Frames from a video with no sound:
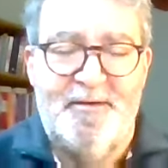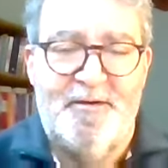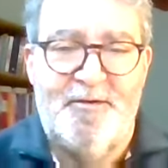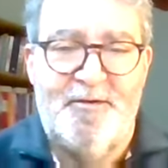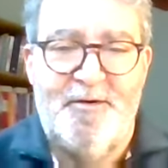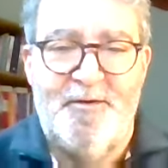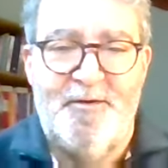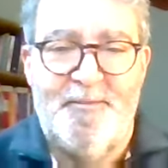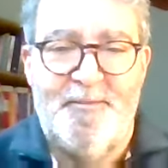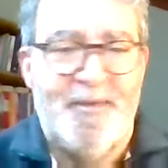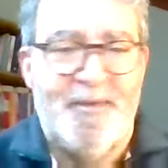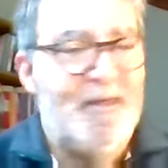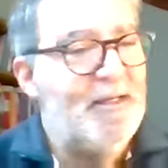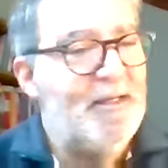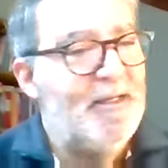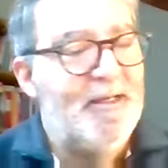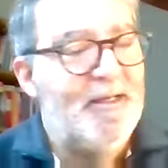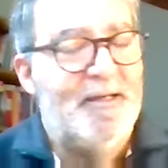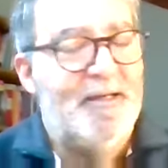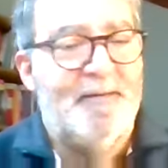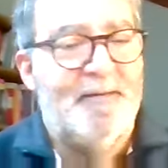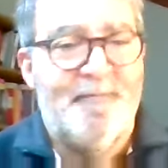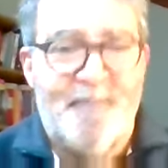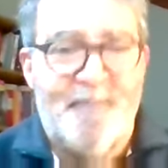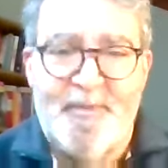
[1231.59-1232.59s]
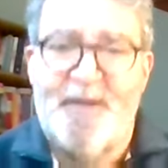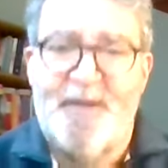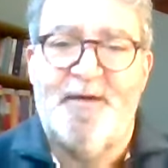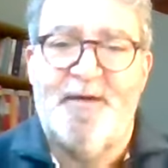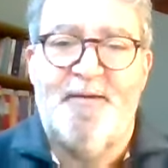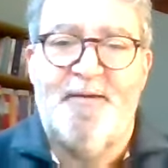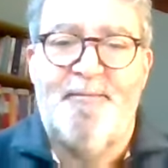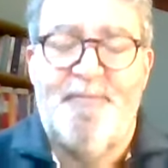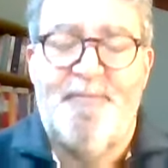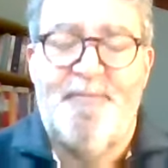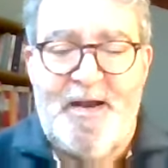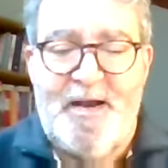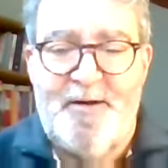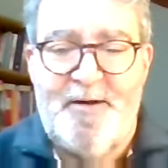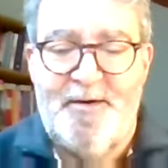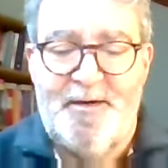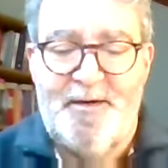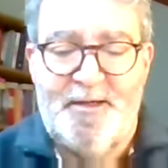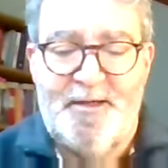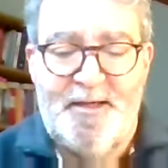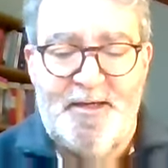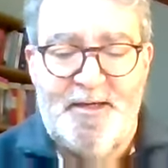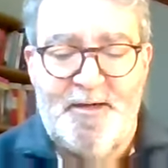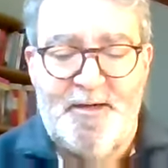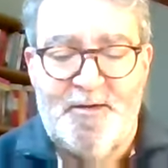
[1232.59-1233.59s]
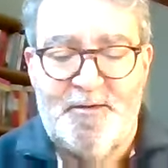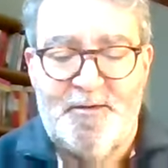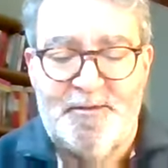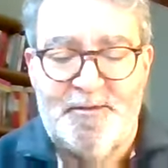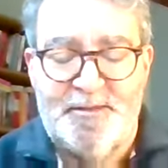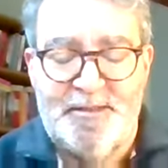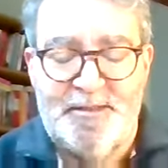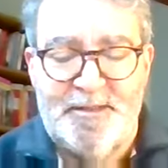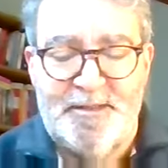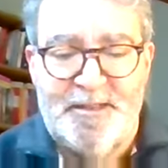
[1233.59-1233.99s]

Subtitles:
group, but apparently not.